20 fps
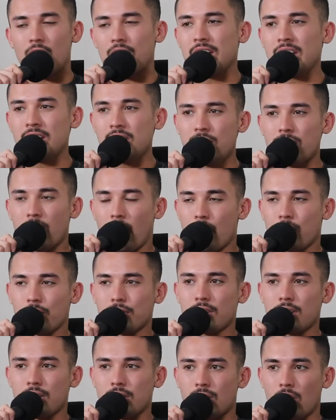reckon you've
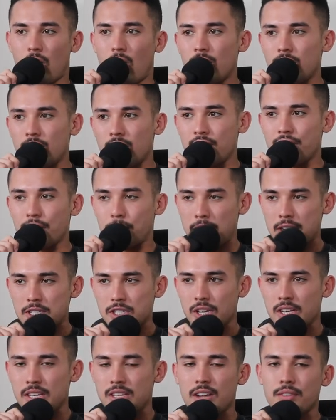only got,
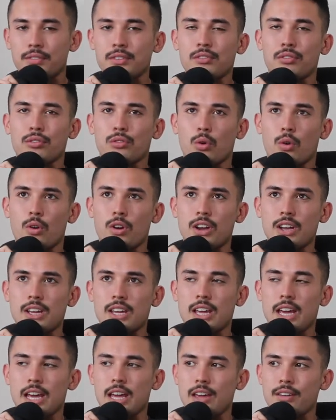especially a different
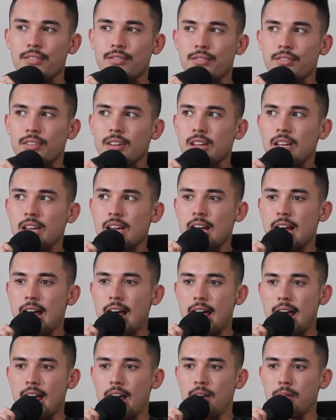story if
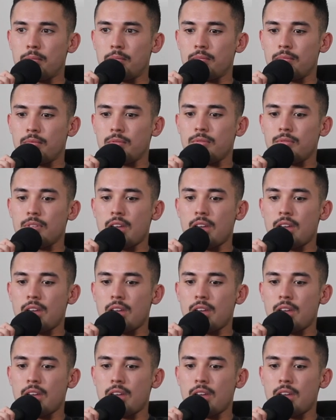um,